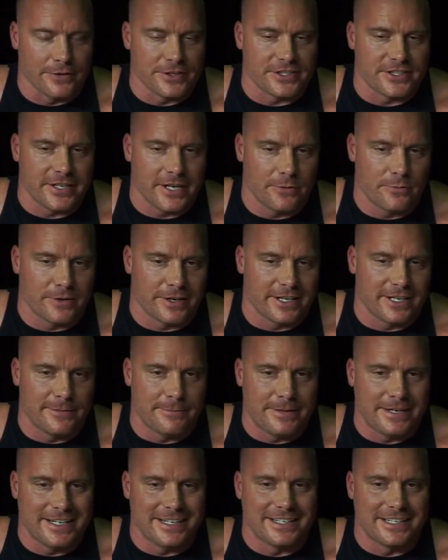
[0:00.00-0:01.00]
Instead, we're going to
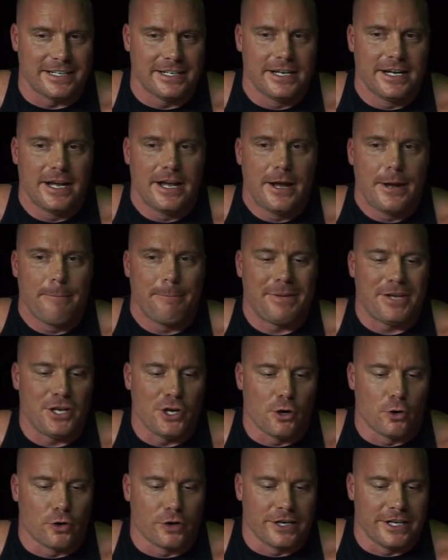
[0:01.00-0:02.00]
be in
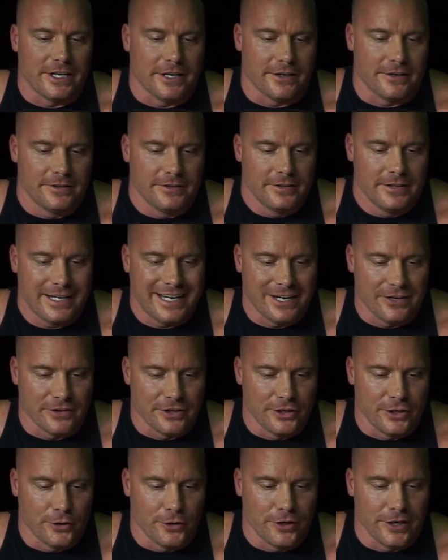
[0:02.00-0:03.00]
Peoria,
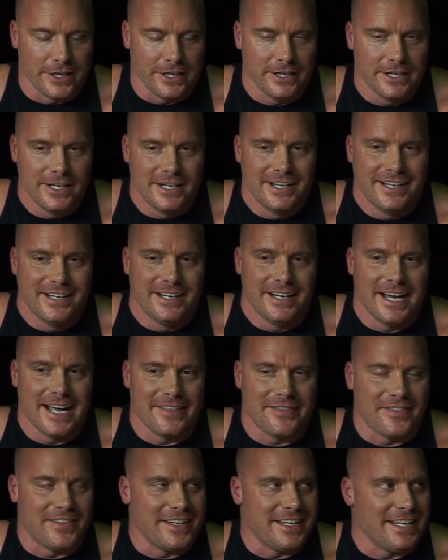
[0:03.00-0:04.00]
Illinois
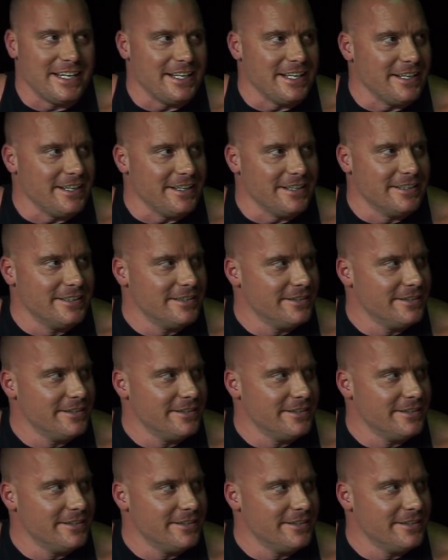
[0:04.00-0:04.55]
at the